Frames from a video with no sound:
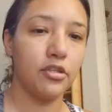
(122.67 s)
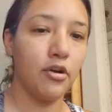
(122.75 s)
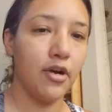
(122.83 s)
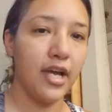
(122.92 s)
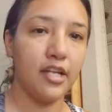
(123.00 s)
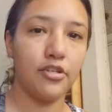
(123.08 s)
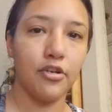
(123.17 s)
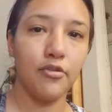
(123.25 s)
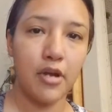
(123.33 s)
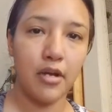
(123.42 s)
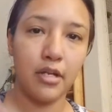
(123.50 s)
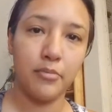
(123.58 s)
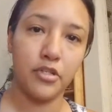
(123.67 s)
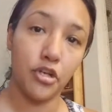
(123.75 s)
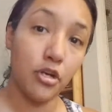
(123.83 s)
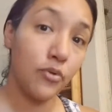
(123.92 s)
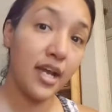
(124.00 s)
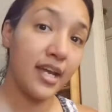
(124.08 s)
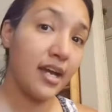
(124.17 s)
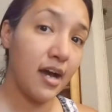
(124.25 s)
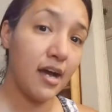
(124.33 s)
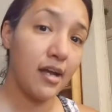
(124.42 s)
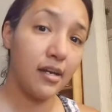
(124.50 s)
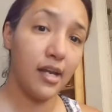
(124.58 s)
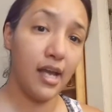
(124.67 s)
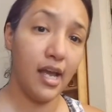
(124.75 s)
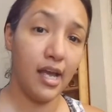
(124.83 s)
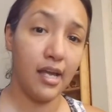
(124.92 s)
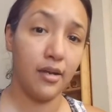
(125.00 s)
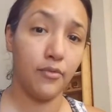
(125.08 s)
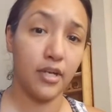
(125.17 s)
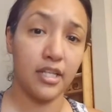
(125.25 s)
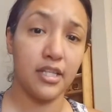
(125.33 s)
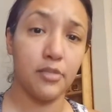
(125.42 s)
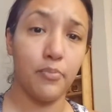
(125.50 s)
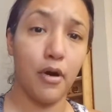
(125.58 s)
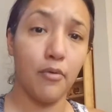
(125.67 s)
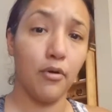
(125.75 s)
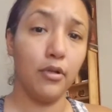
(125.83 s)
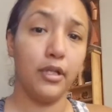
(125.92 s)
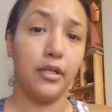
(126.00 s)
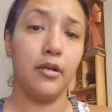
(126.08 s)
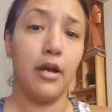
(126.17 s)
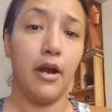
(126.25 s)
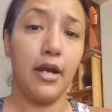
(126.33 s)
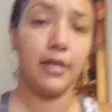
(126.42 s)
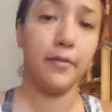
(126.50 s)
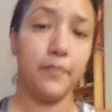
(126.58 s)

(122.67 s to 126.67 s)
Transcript: go ahead, turn around, let me show you what I got, and we'll get this ball rolling, all right?